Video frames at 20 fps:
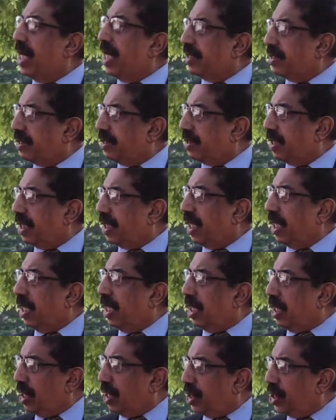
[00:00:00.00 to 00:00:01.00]

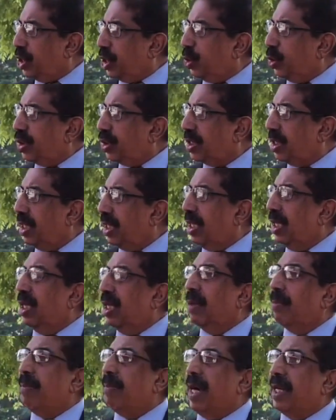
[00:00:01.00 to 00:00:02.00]
unnecessary issues.
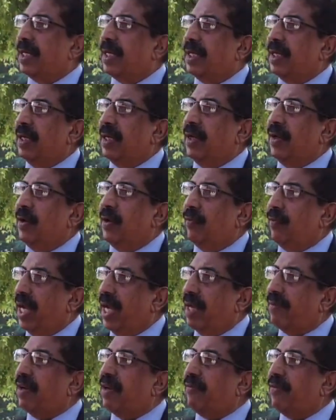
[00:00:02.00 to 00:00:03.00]
But
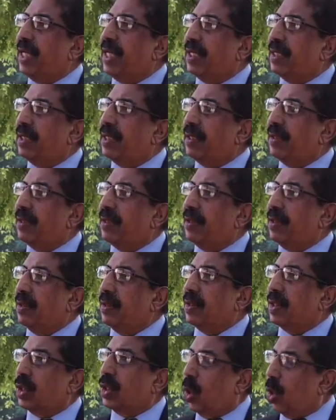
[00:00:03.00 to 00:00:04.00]
whenever we
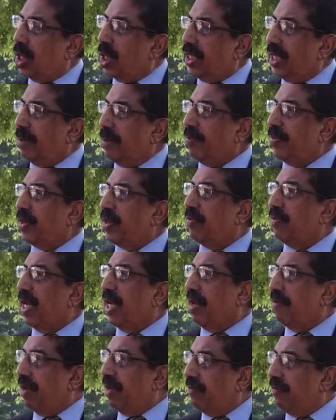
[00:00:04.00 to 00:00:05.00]
told them,
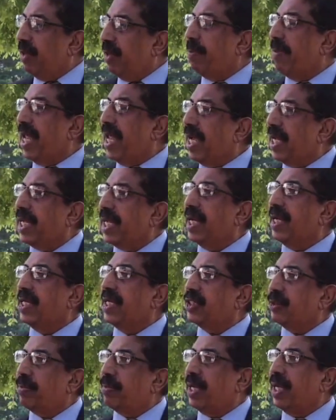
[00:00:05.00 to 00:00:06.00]
whenever we
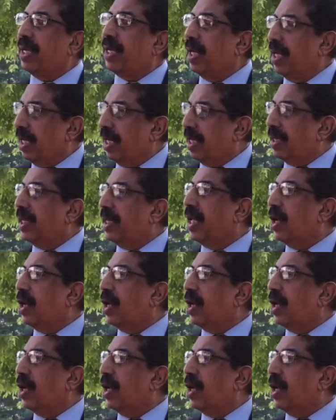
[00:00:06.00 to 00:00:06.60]
maintained discipline,